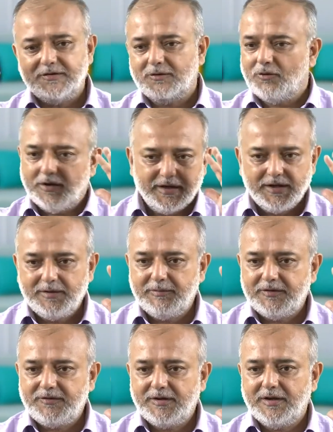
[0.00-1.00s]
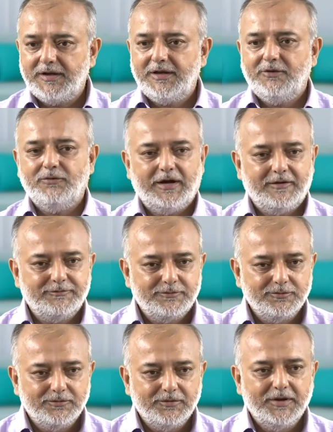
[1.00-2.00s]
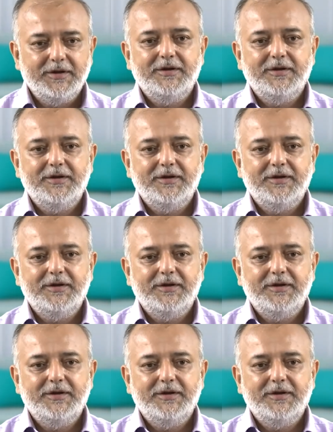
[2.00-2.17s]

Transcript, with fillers: accordingly basically you have to